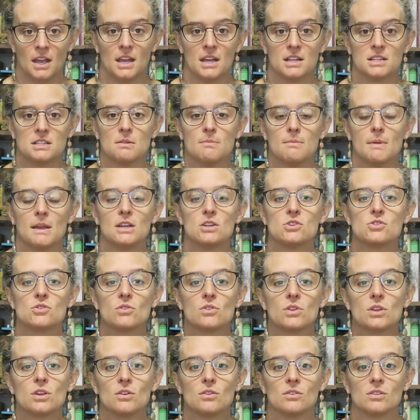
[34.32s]
to make sure
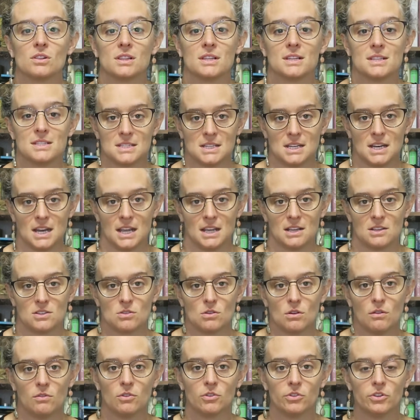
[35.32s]
that you're listening.
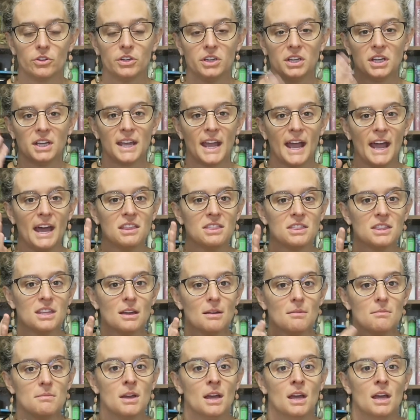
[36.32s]
So if you're looking at
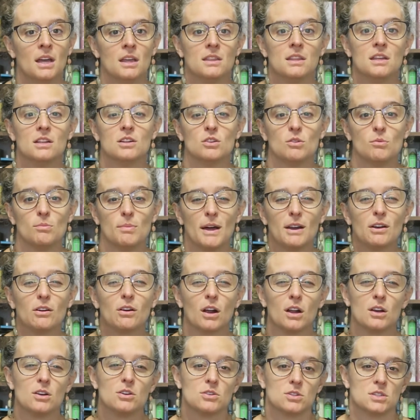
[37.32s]
them, then you'll better
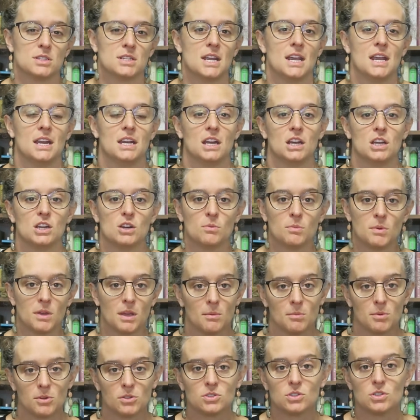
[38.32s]
understand and you'll be
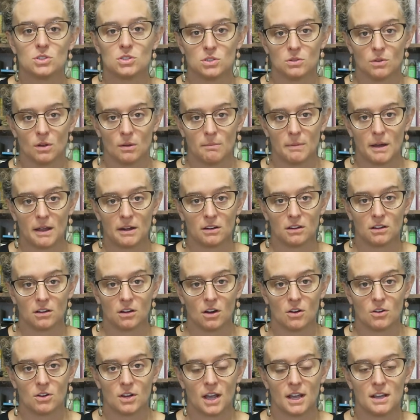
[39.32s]
able to do it better.
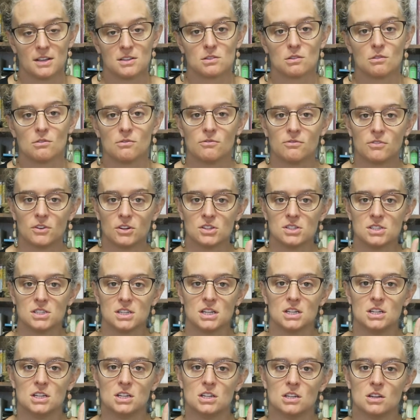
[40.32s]
Okay, so first
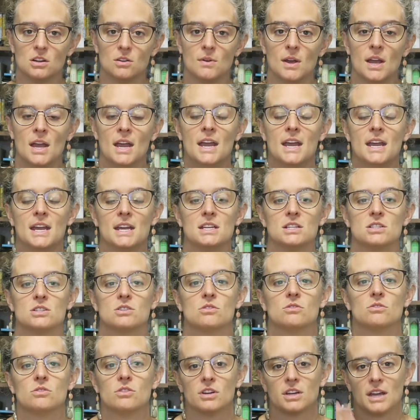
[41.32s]
thing to do is
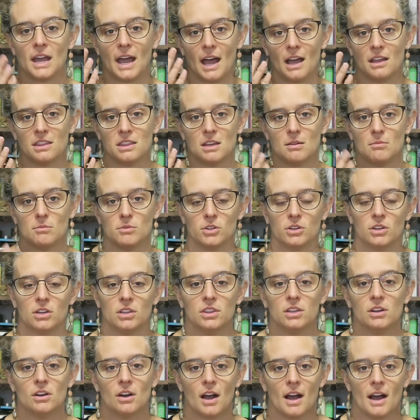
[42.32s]
to look at them, look at
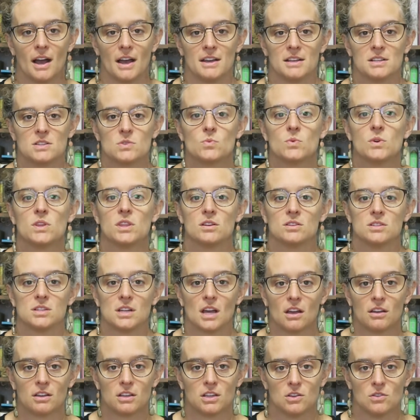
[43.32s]
their eyes when they're
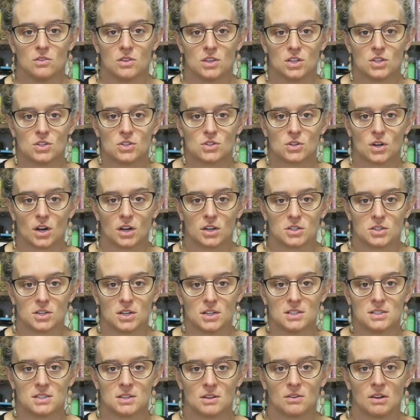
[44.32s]
telling you the
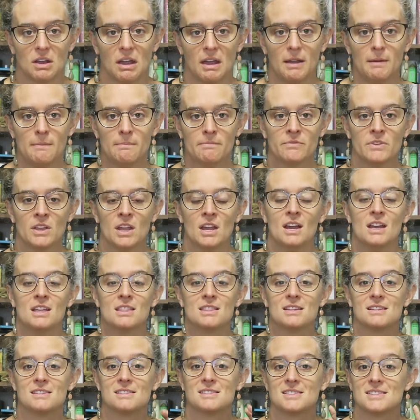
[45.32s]
instructions. Okay,
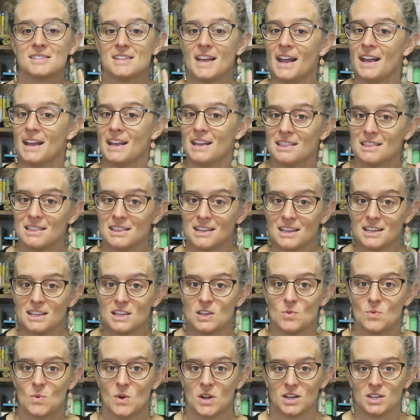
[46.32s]
the second thing
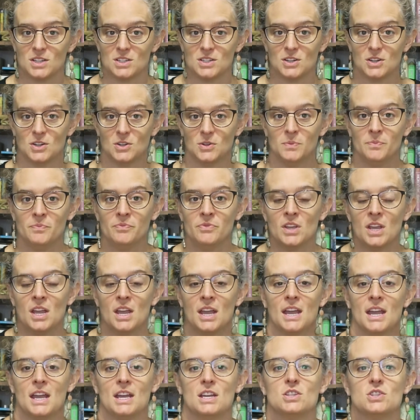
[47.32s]
you want to do
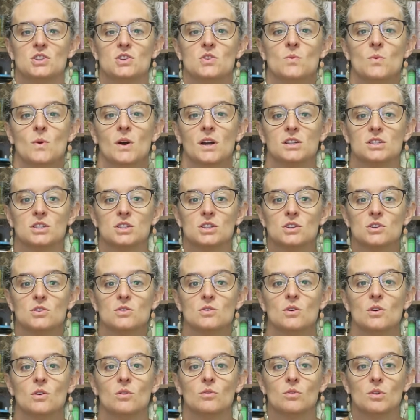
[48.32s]
is you want
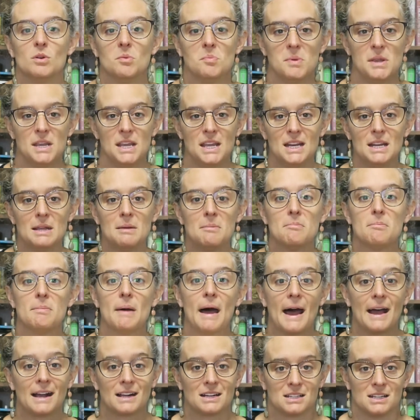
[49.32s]
to repeat it
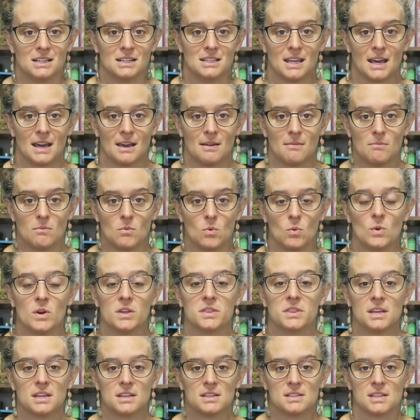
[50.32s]
back to them what
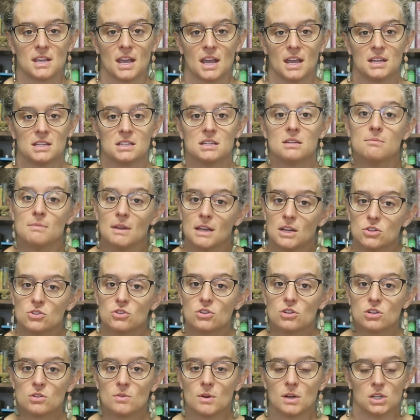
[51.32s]
they say to make
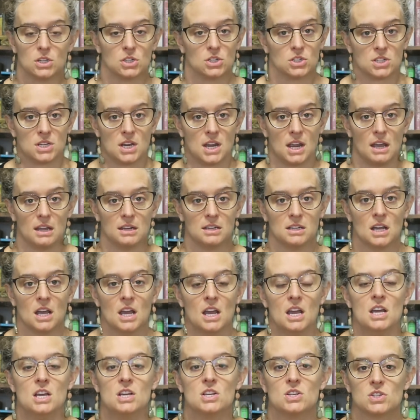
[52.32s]
sure you understand.
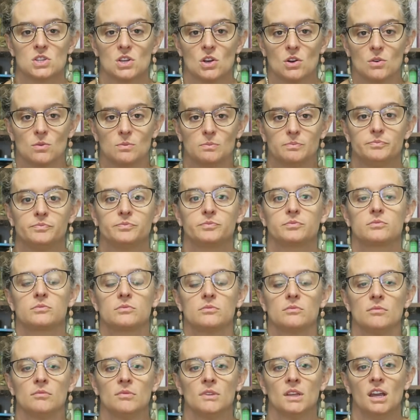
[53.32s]
So
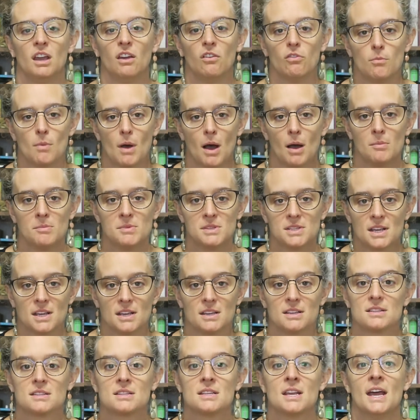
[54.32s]
if mom
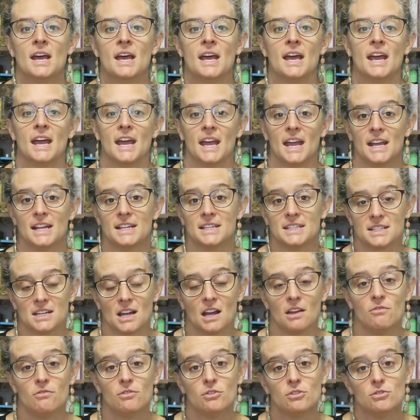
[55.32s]
says it's
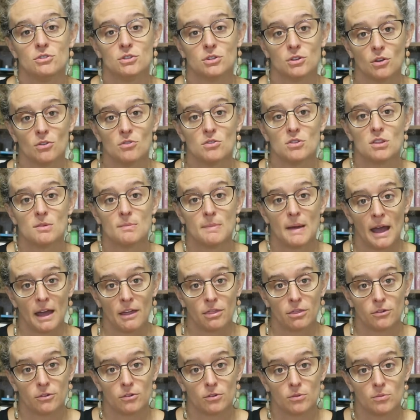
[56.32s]
time for you to go to the
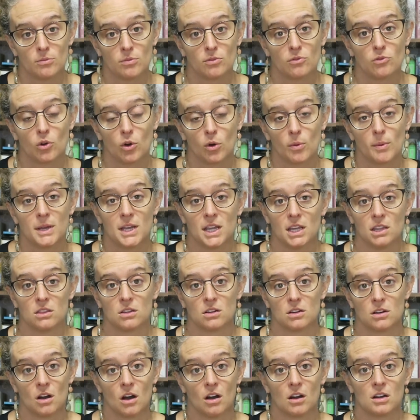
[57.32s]
bathroom before we get in
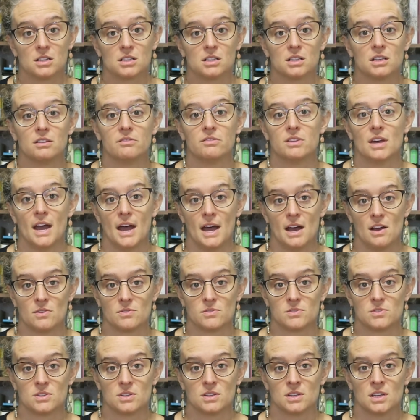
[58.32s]
the car to leave the
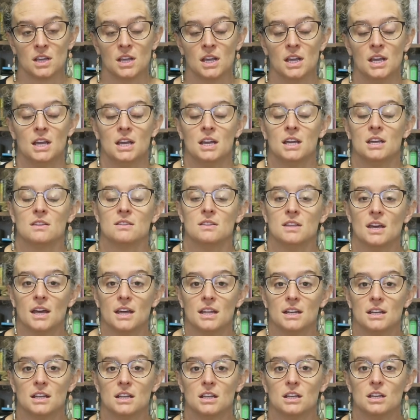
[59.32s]
house,
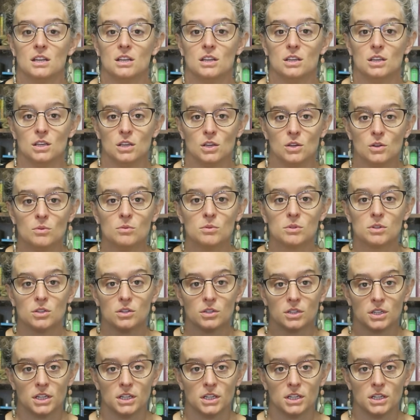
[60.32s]
then you would look